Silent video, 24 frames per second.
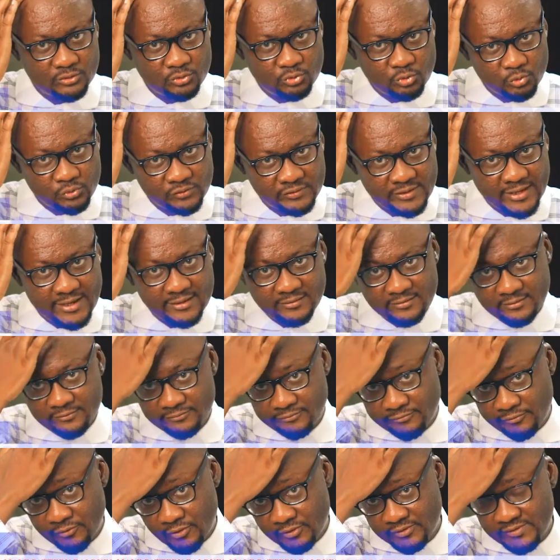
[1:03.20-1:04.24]
two sides in
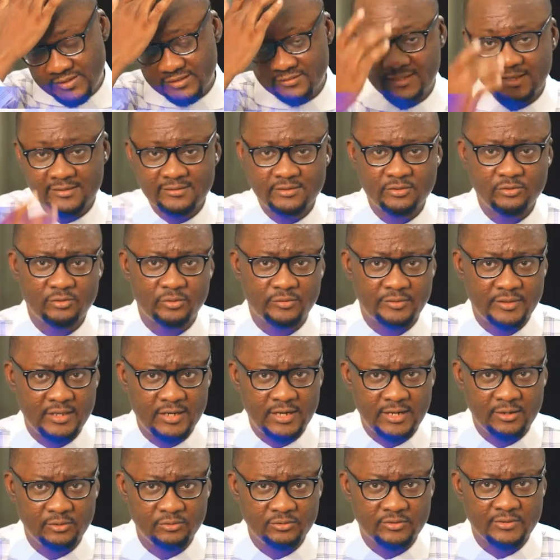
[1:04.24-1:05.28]
front are starting to thin
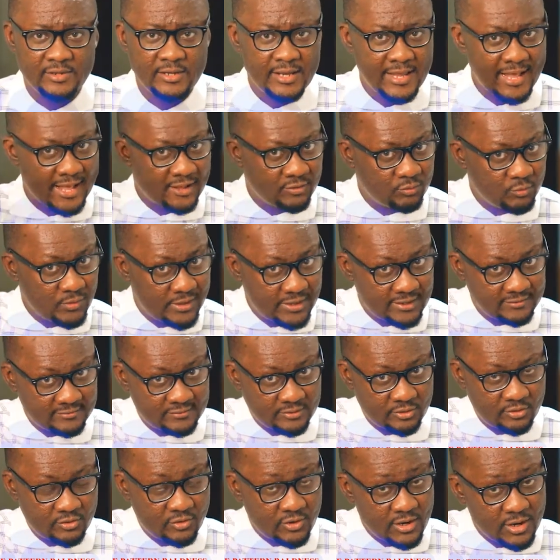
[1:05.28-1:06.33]
out, as well as
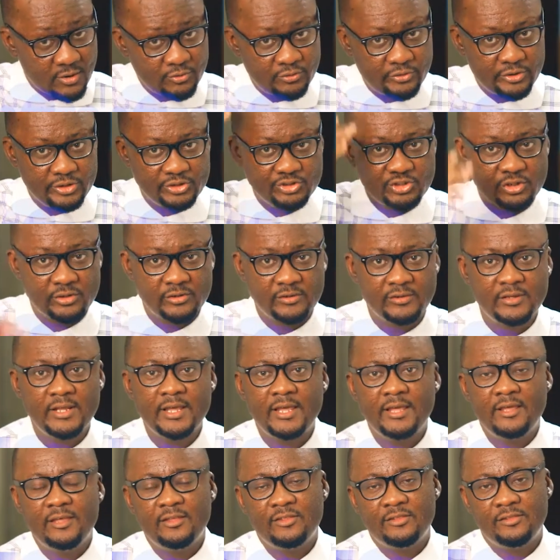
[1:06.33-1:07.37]
the crown region.
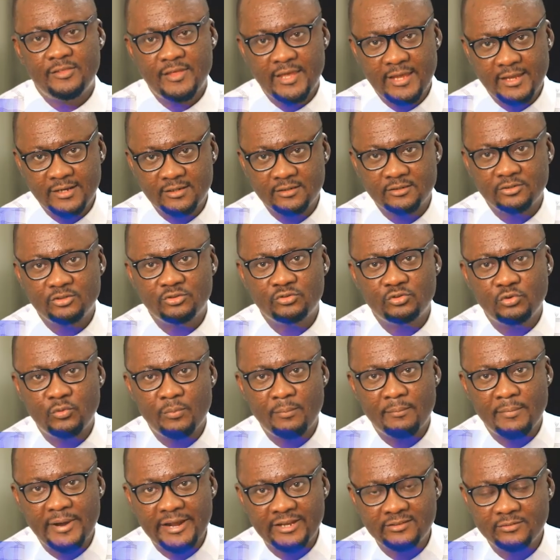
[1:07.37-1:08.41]
Then you
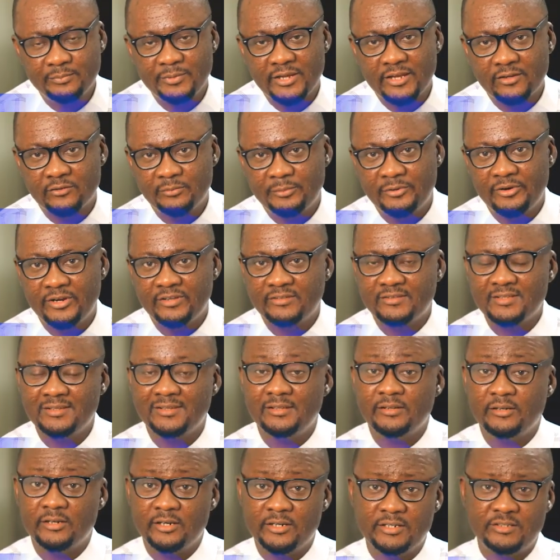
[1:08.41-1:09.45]
might be experiencing
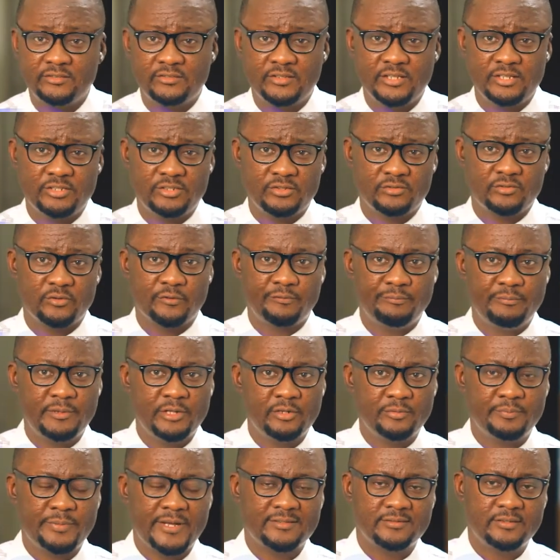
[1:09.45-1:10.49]
the early stages of
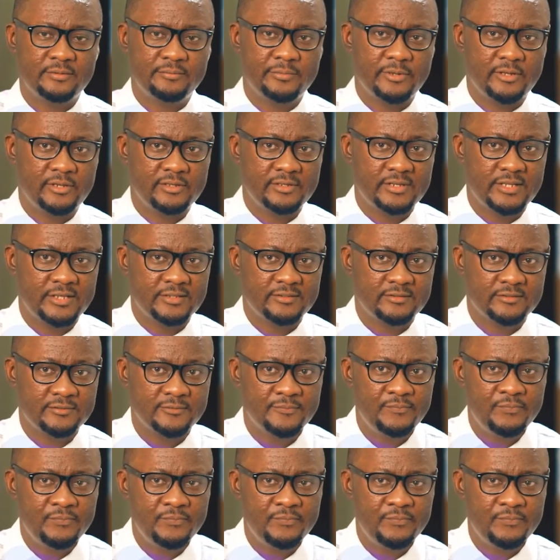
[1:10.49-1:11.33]
male pattern baldness.